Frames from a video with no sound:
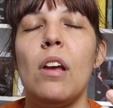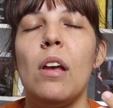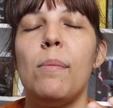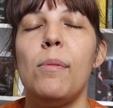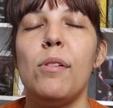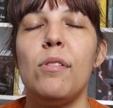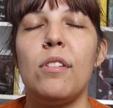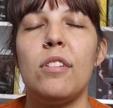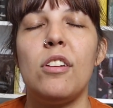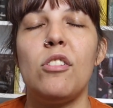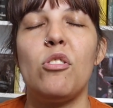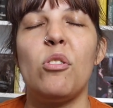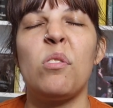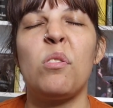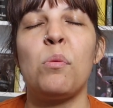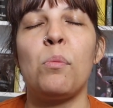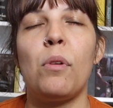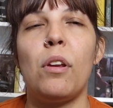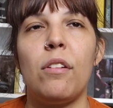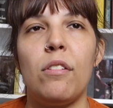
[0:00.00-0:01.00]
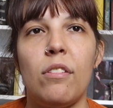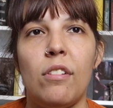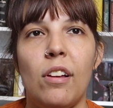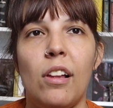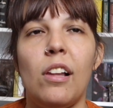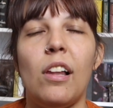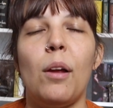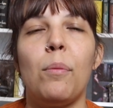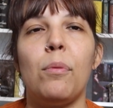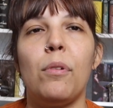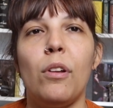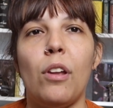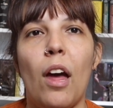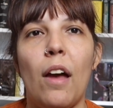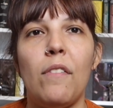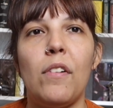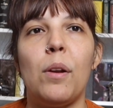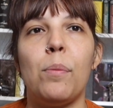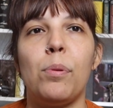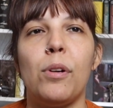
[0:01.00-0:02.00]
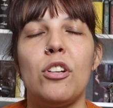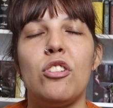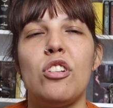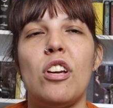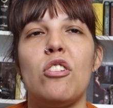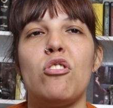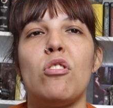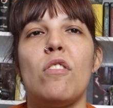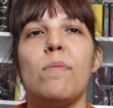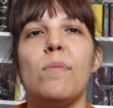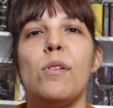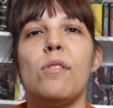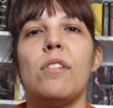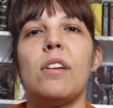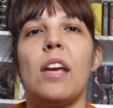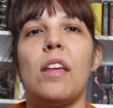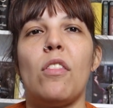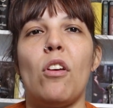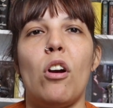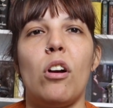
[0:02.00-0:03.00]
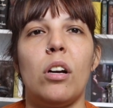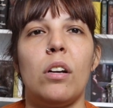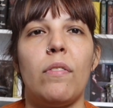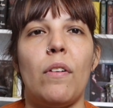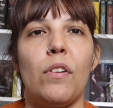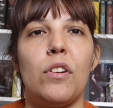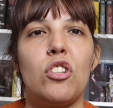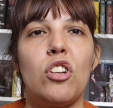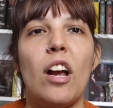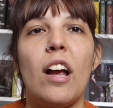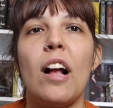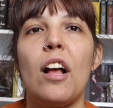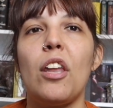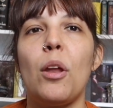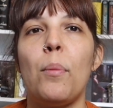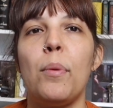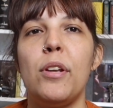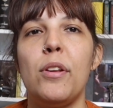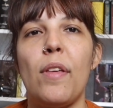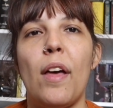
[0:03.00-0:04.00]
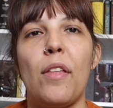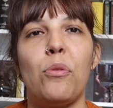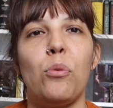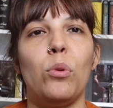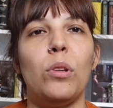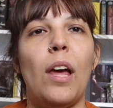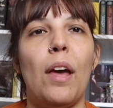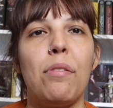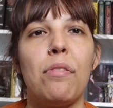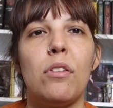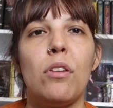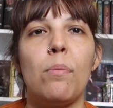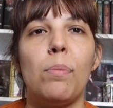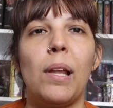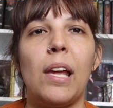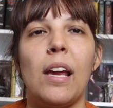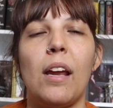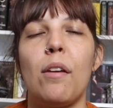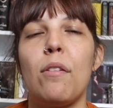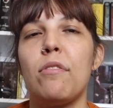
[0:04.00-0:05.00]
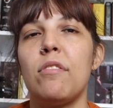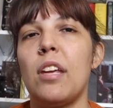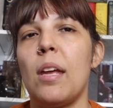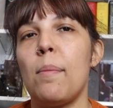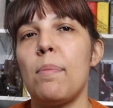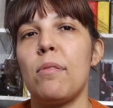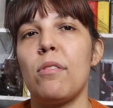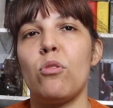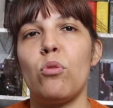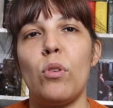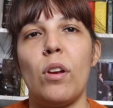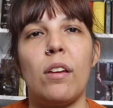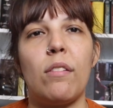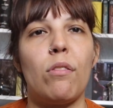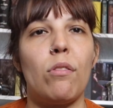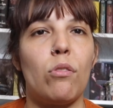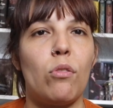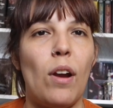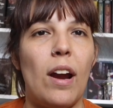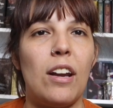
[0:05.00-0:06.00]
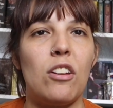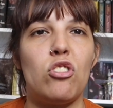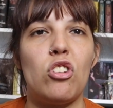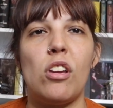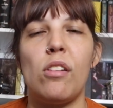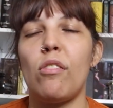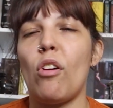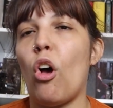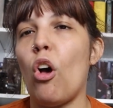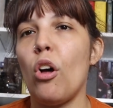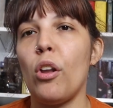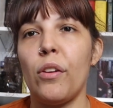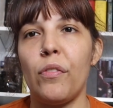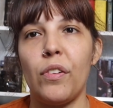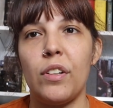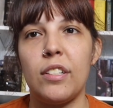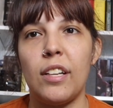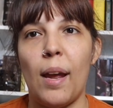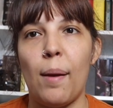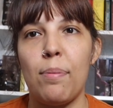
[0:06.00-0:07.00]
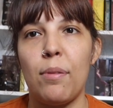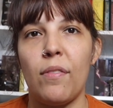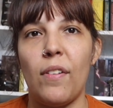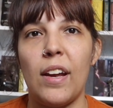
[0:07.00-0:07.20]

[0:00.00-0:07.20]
music teachers, instill a love and appreciation of music in the heart of every child, and we do that through lesson plans, tips, tricks, strategies, all different types of